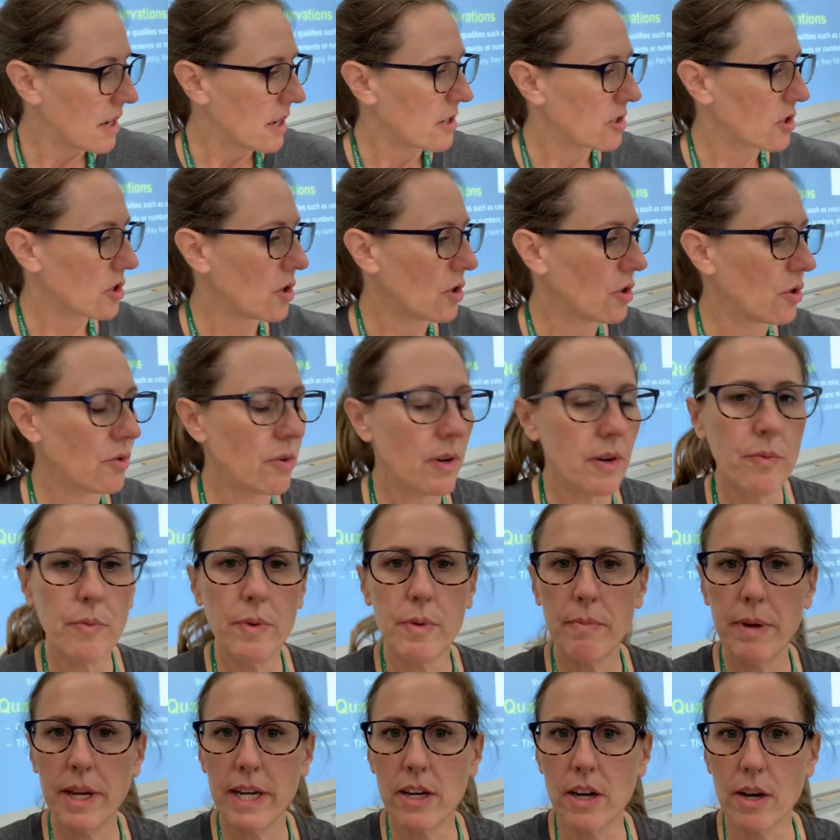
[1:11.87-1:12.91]
So we
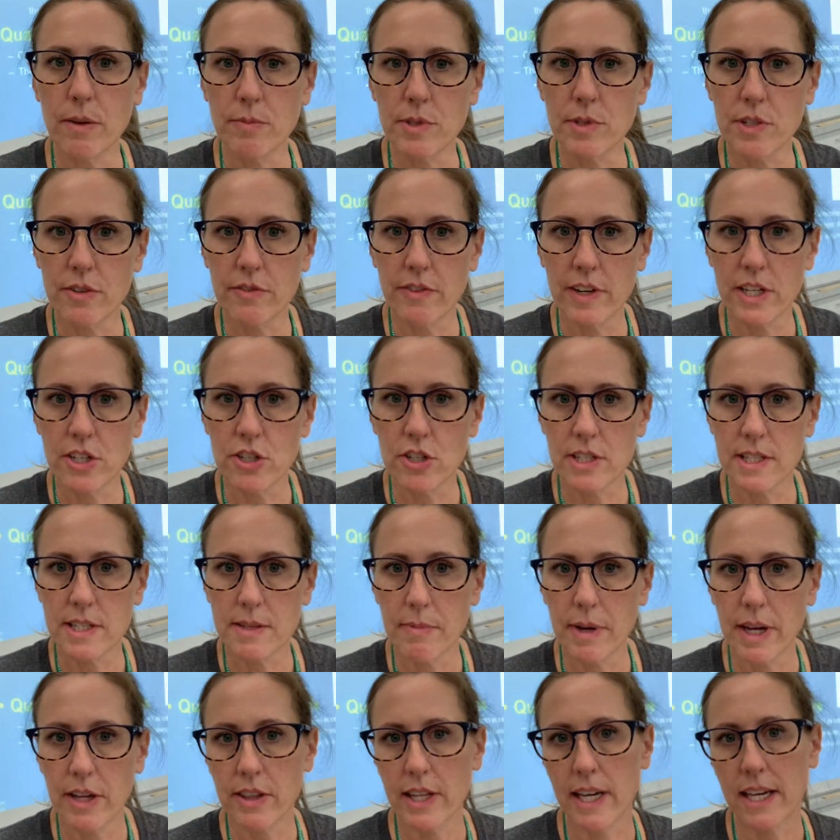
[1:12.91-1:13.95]
made observations
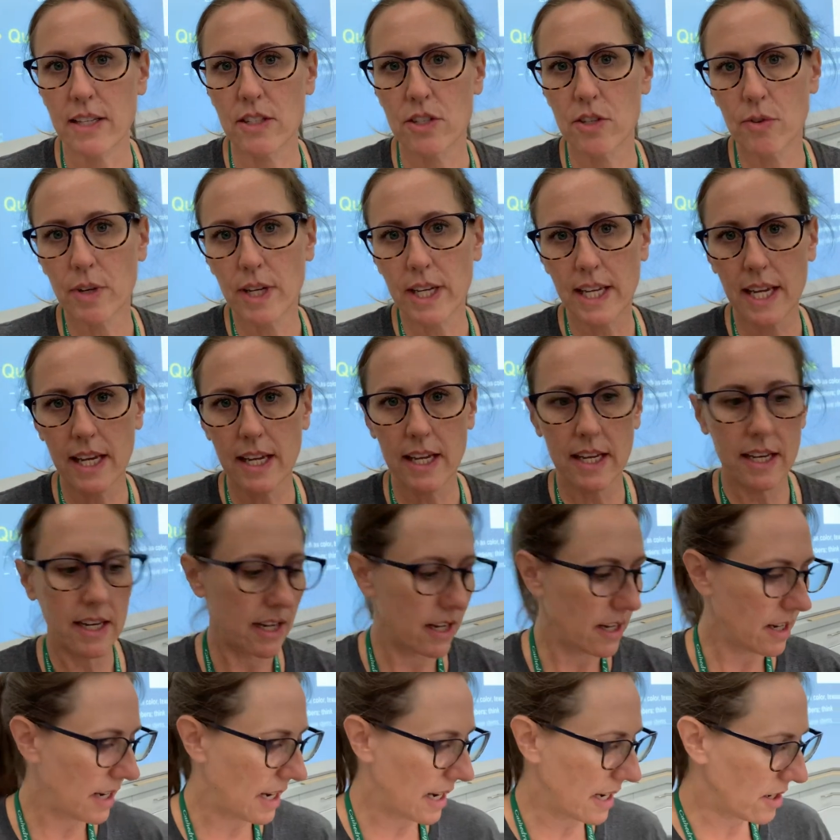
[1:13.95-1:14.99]
about that. So again,
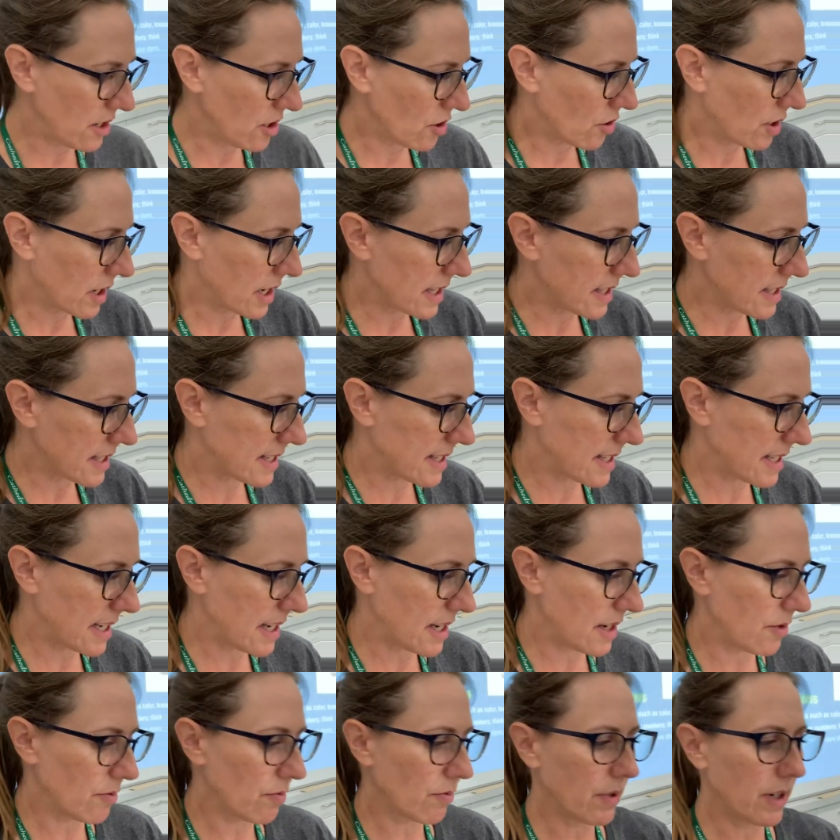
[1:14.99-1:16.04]
and you can
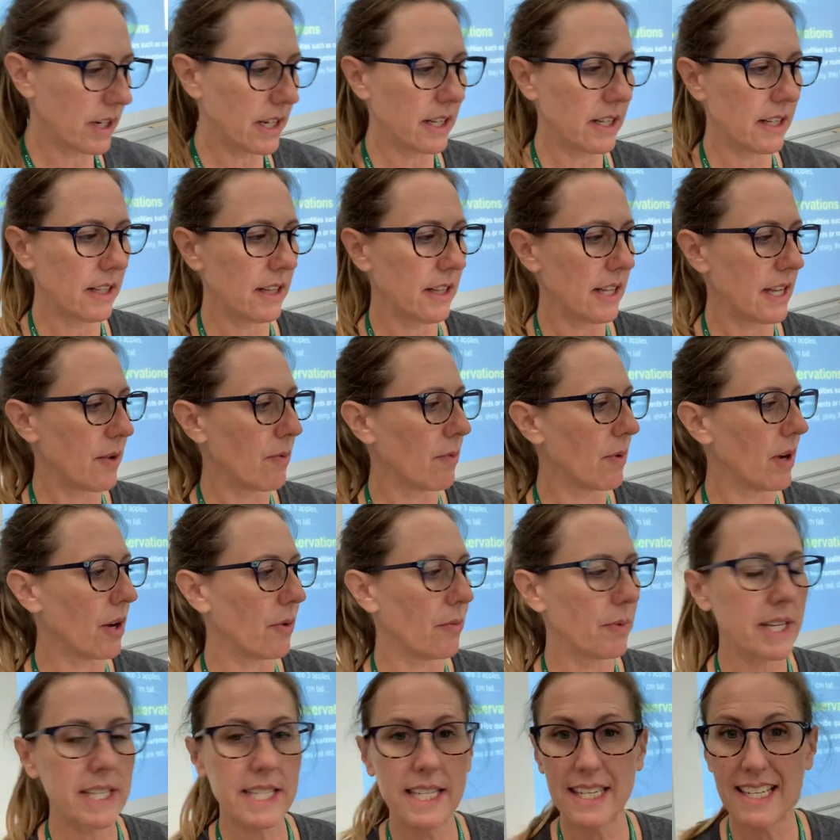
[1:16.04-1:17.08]
see really well,
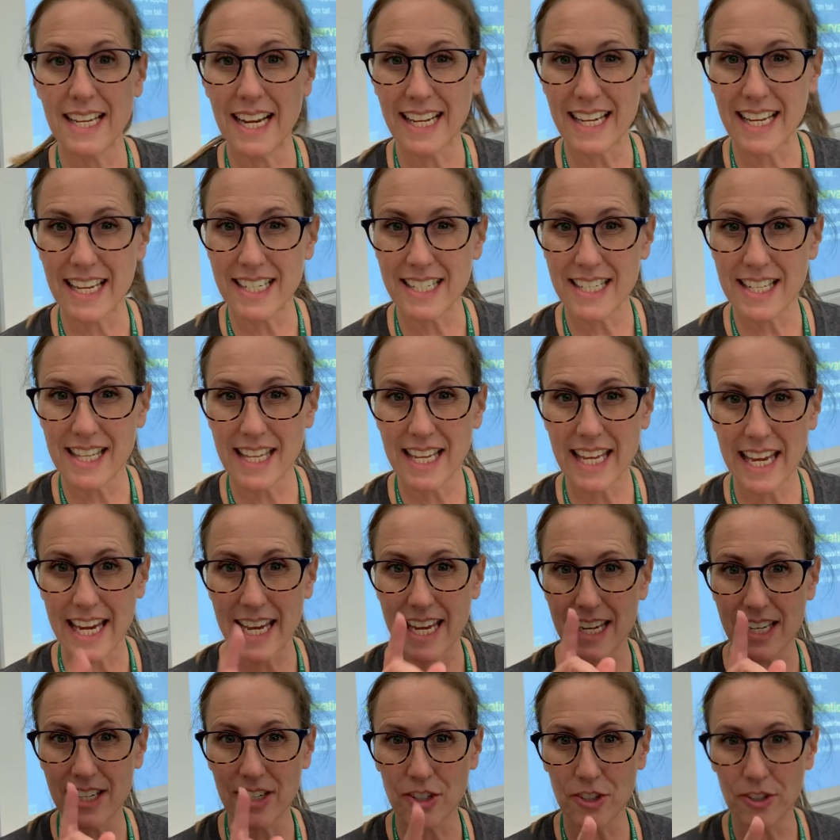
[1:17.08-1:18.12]
we did not get to the
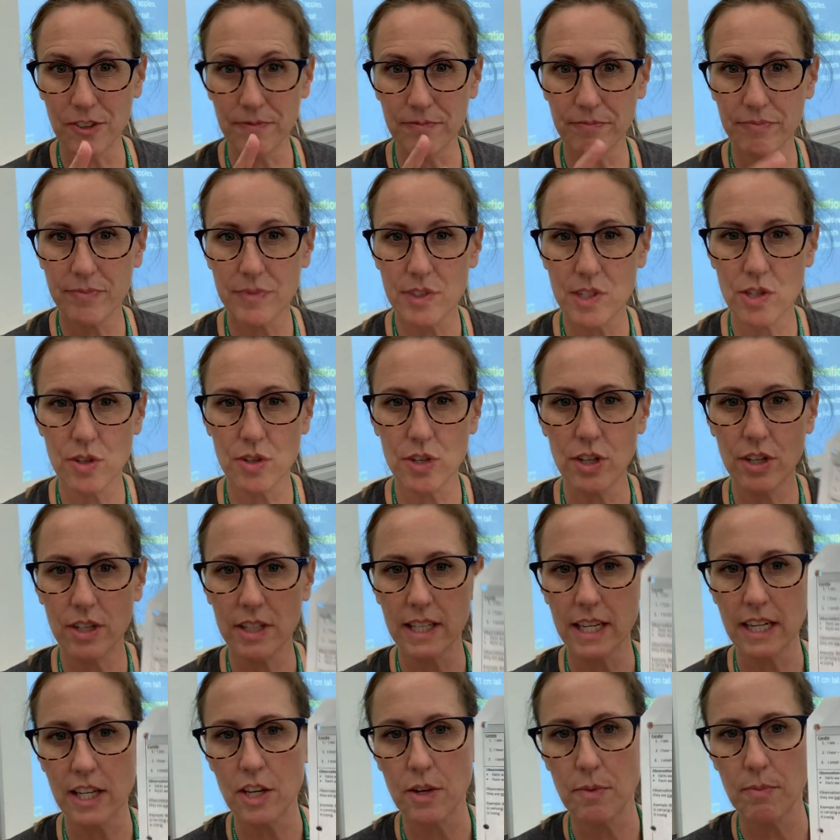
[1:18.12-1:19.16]
candle, so you're
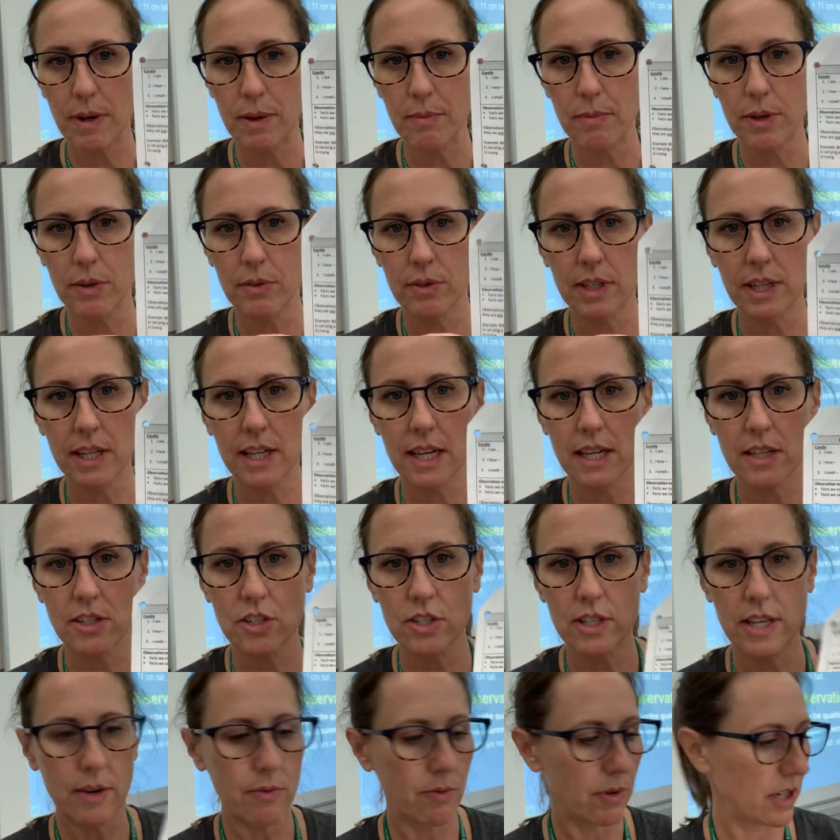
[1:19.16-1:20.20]
unlucky. You might be able to catch
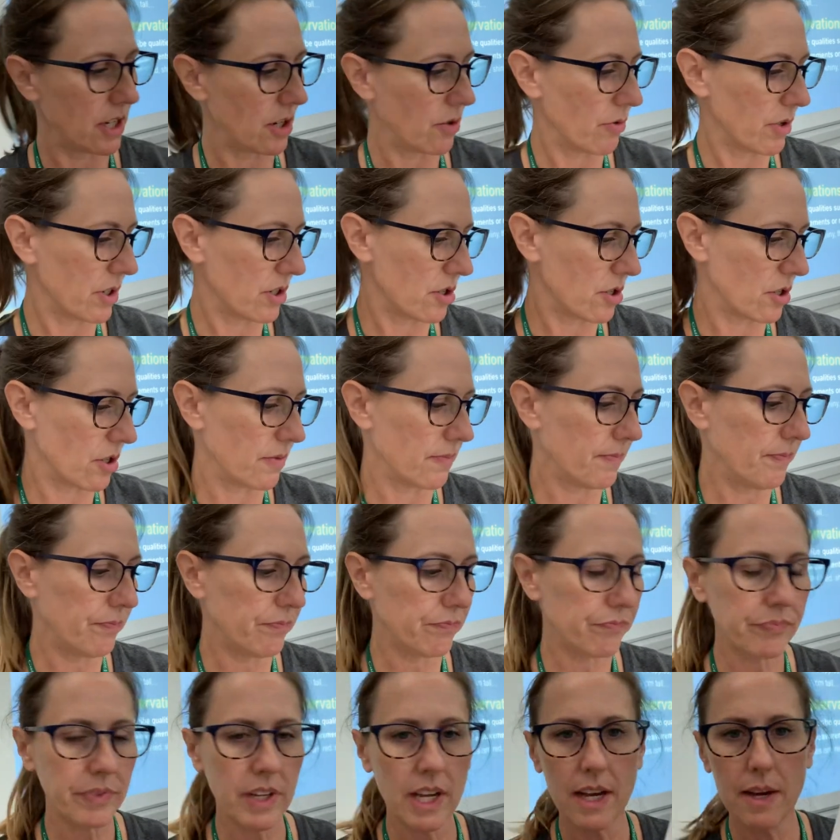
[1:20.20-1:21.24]
that when you return.
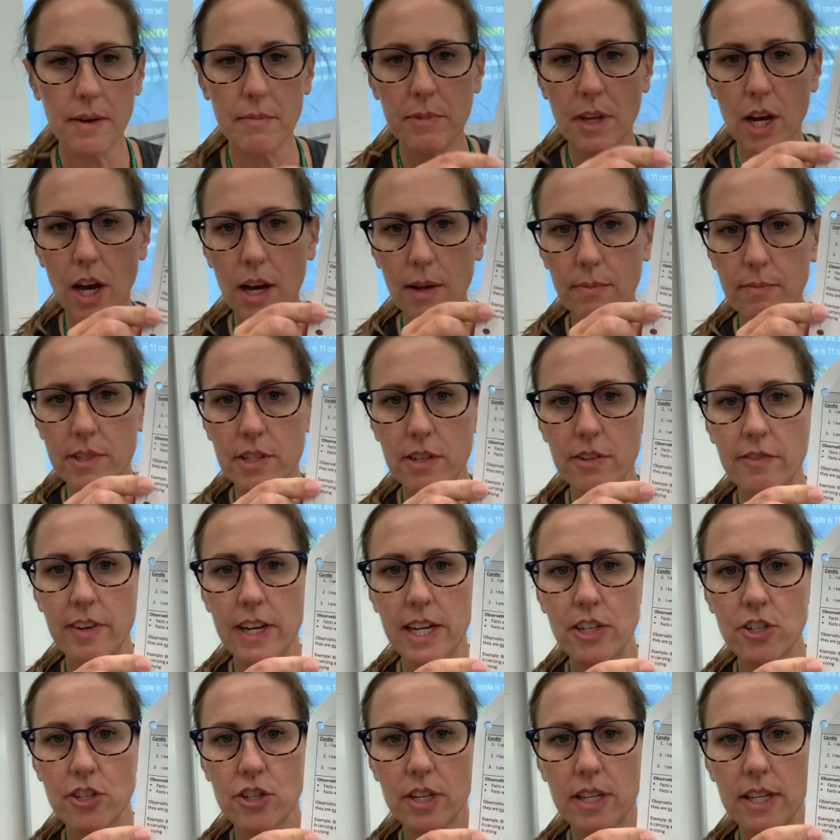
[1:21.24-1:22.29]
The
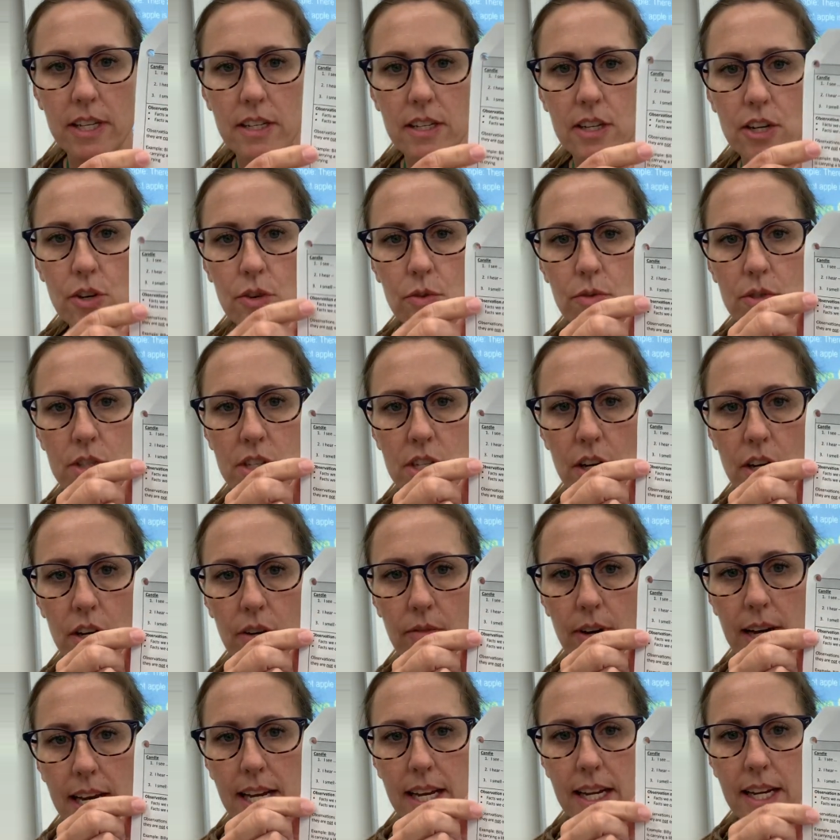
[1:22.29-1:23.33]
observation notes are
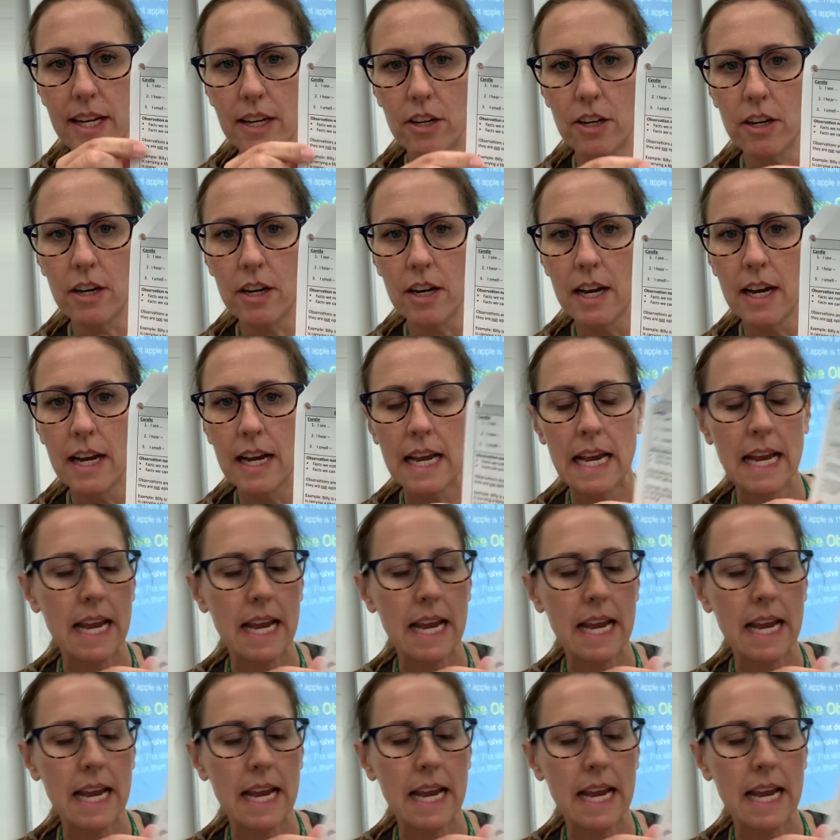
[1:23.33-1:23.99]
right here.